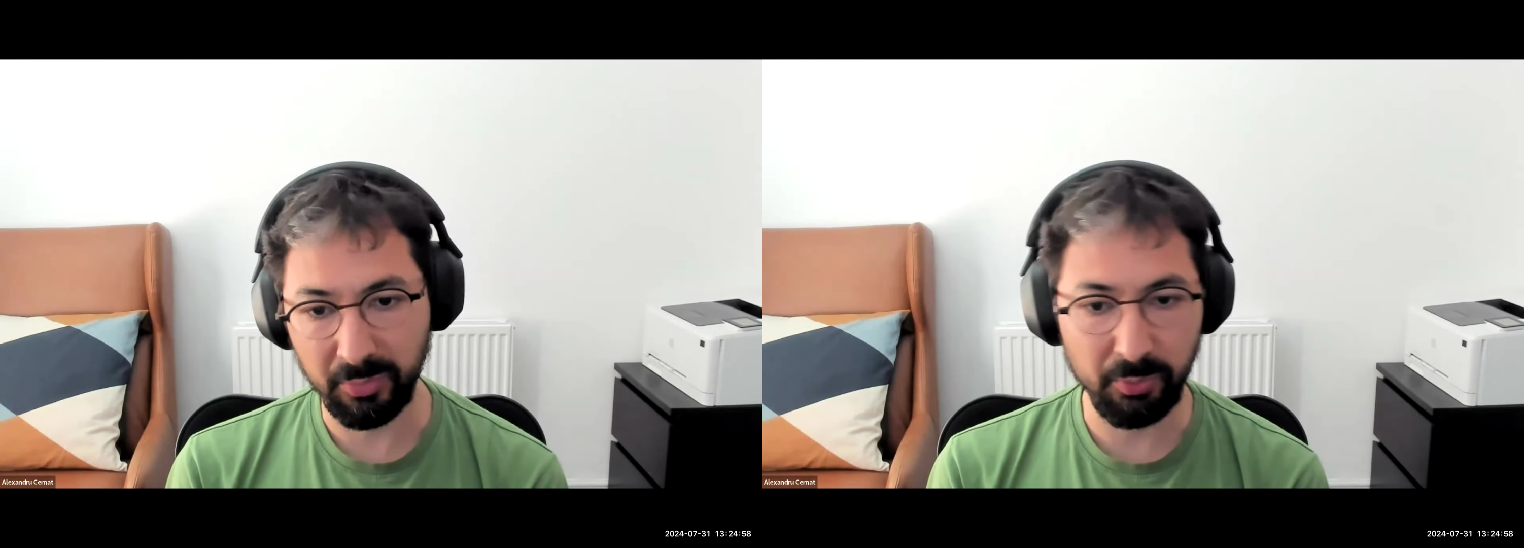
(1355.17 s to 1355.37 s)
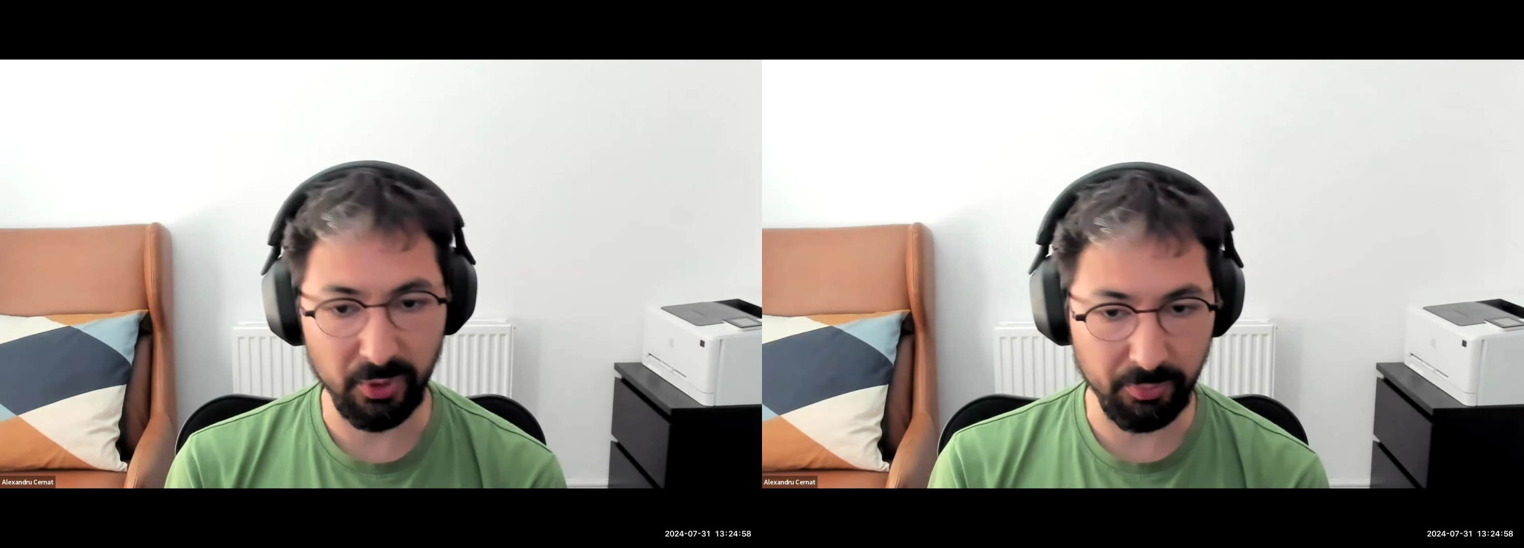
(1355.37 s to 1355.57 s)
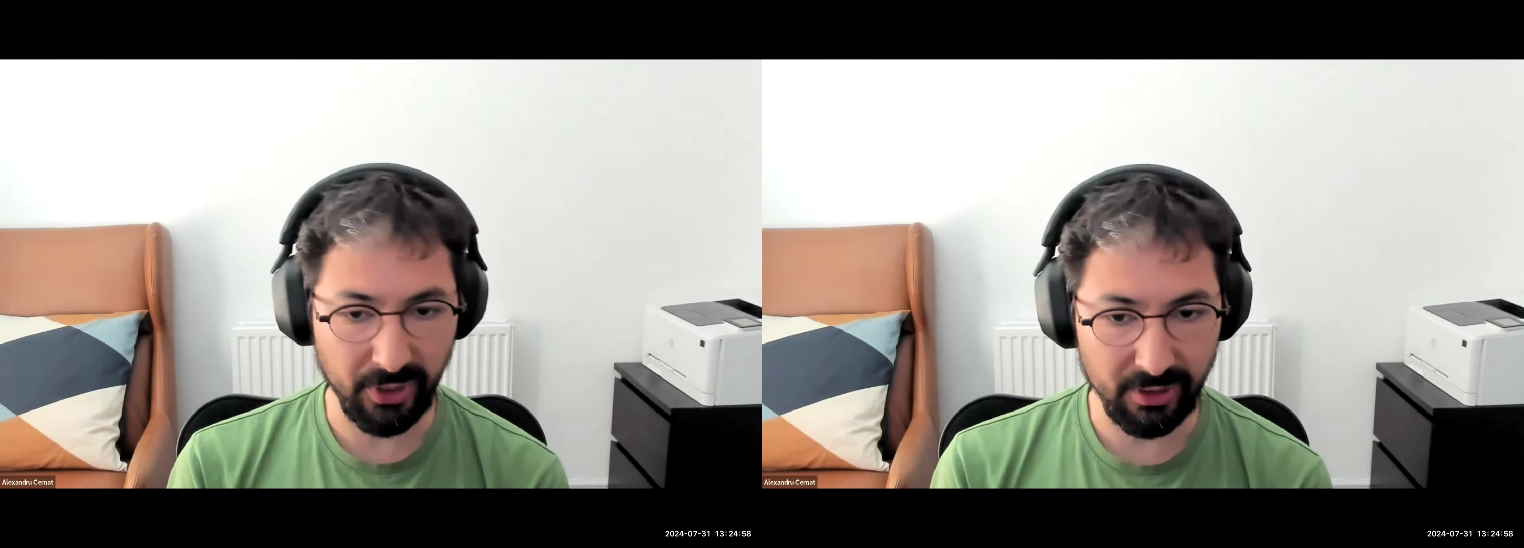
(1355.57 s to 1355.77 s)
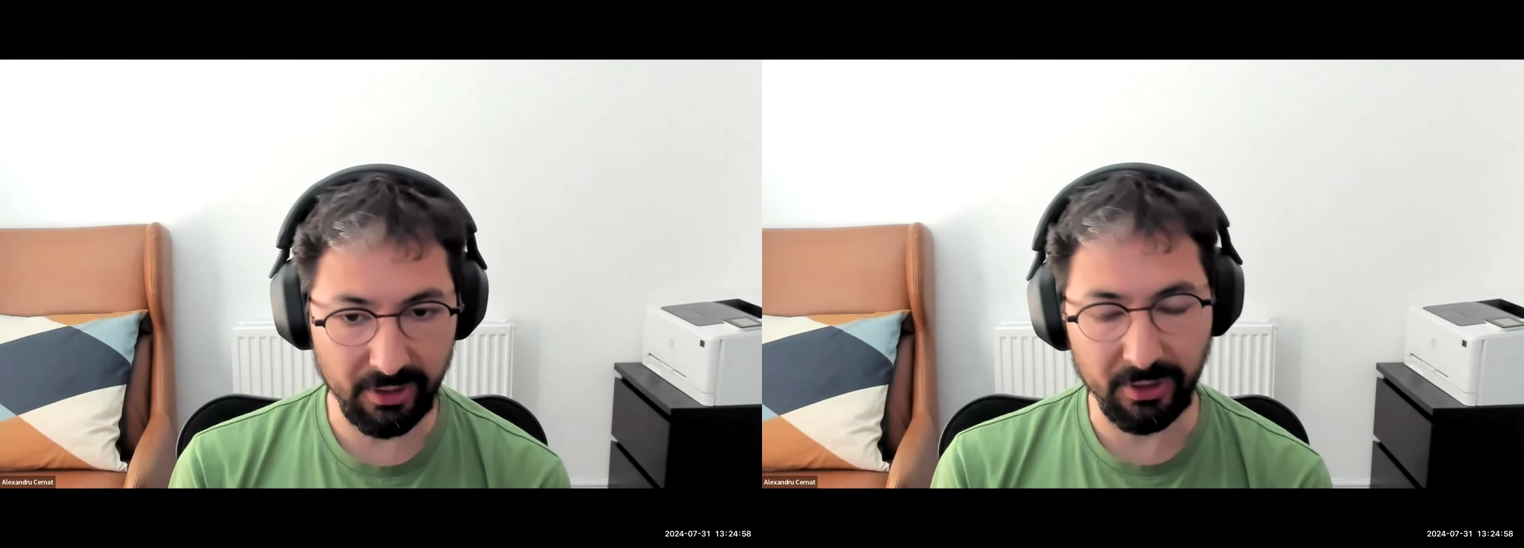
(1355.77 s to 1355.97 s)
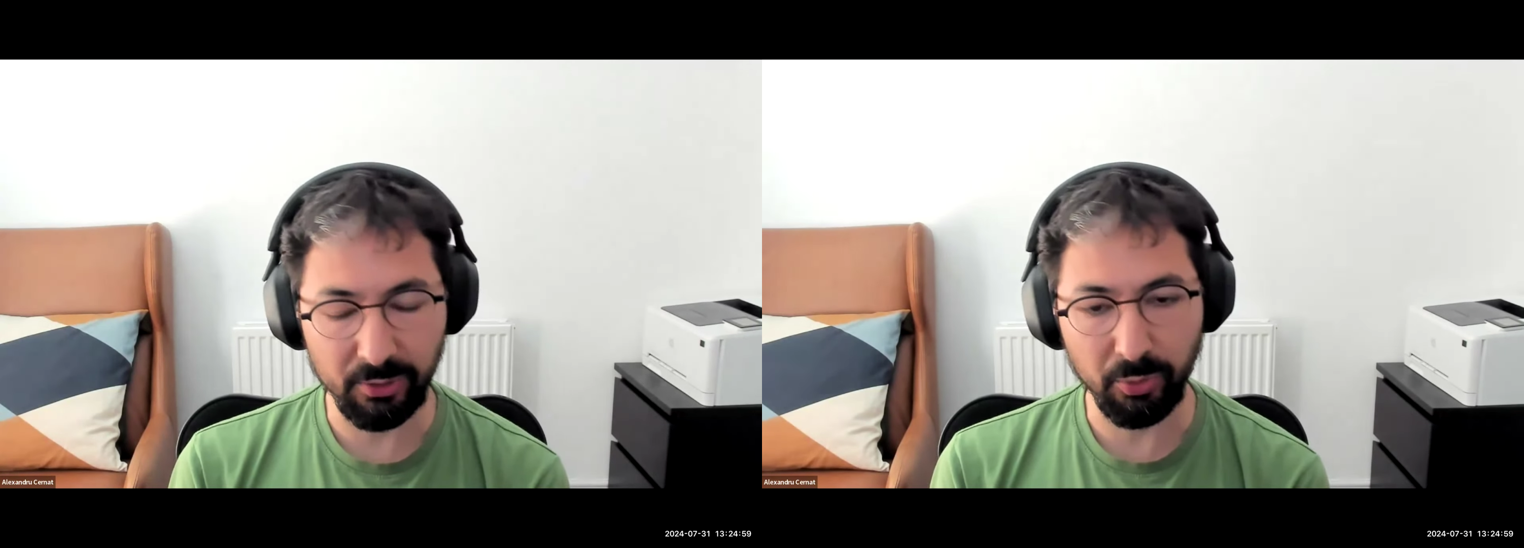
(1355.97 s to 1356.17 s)
be
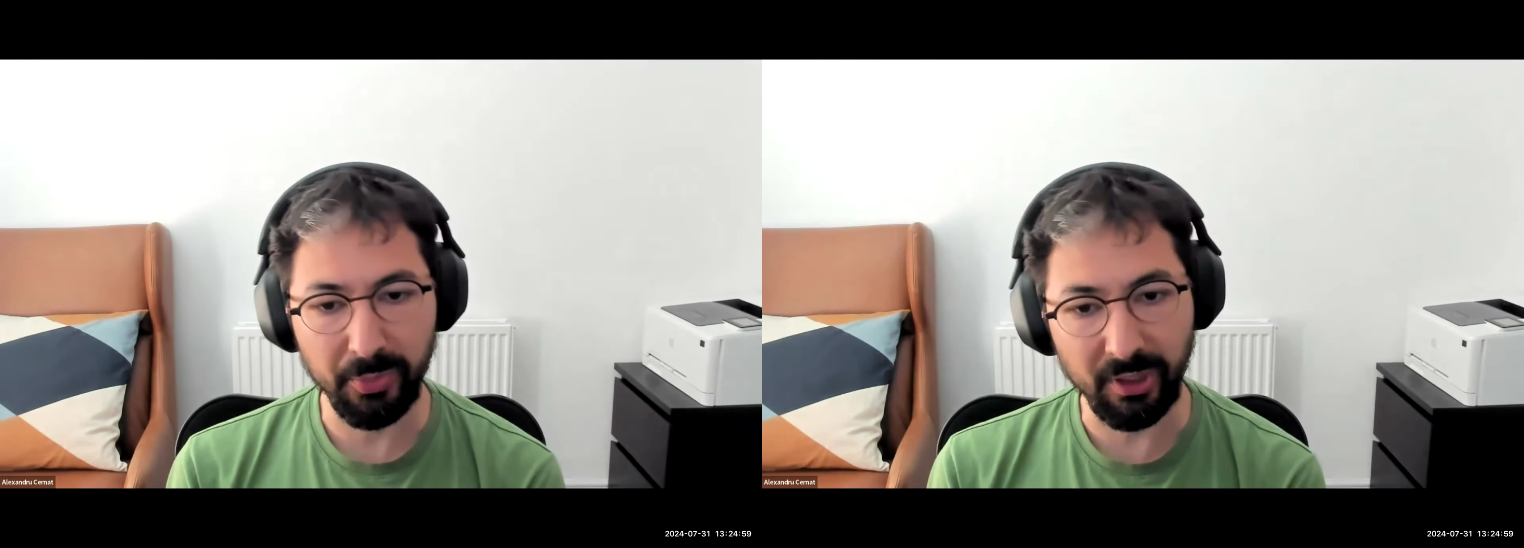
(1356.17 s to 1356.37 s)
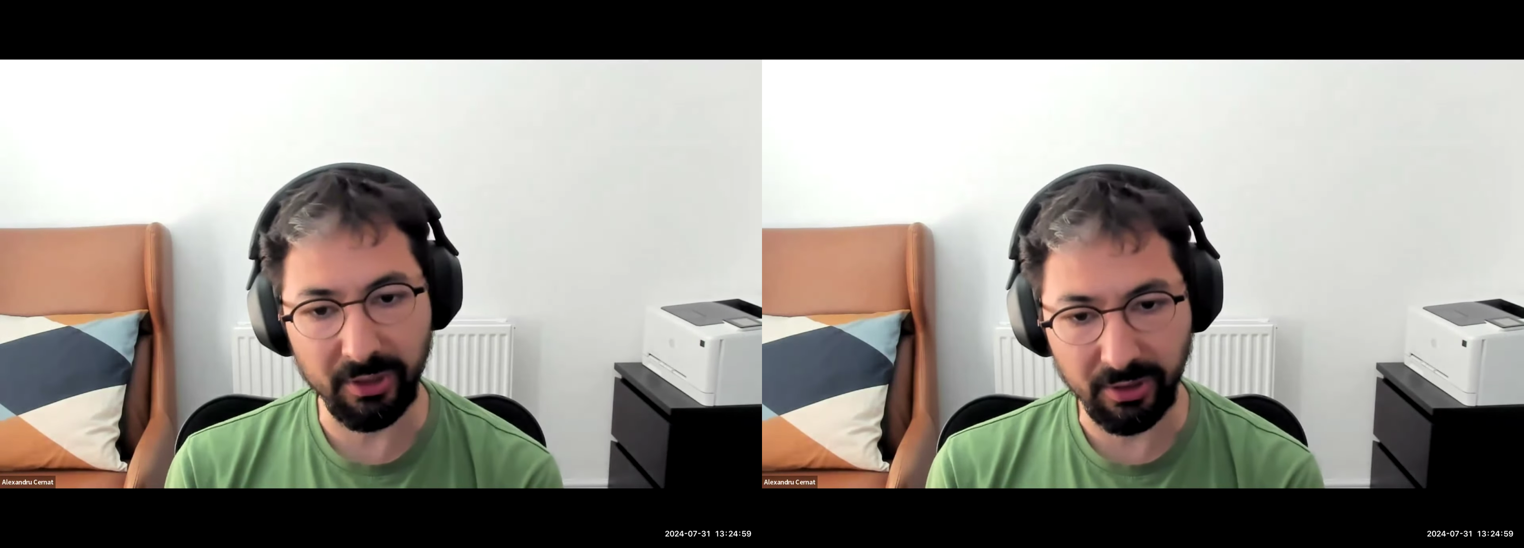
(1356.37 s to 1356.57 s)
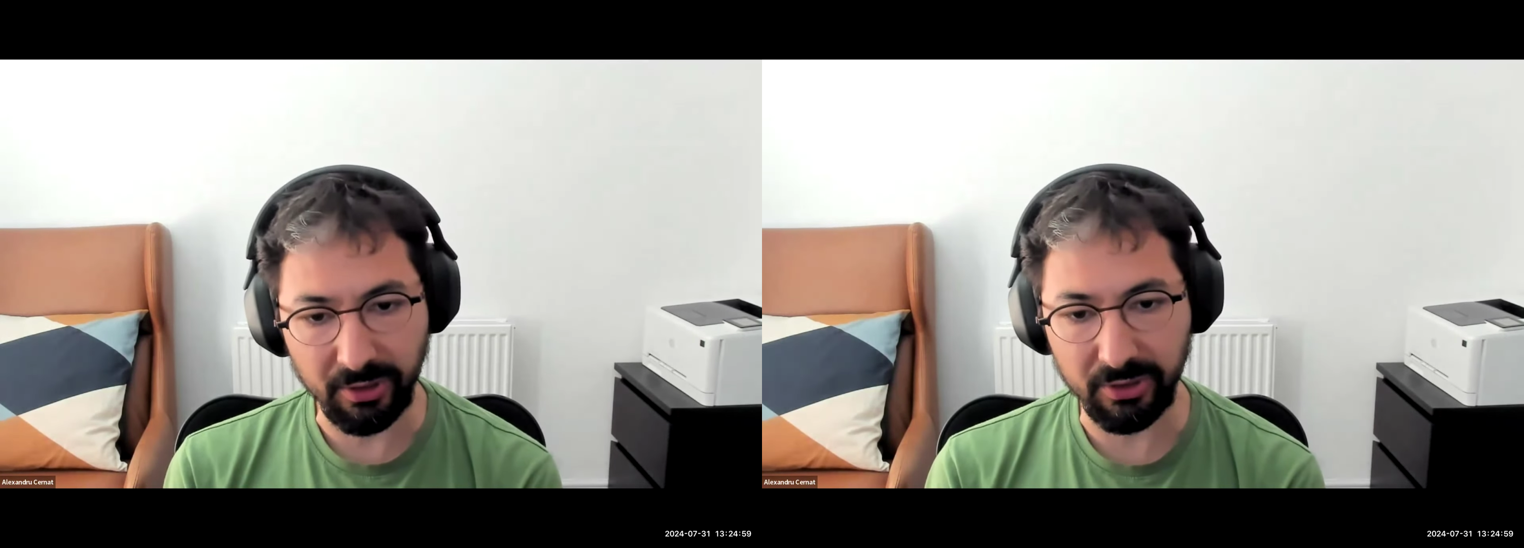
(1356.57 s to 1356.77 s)
prepared, and it will be a little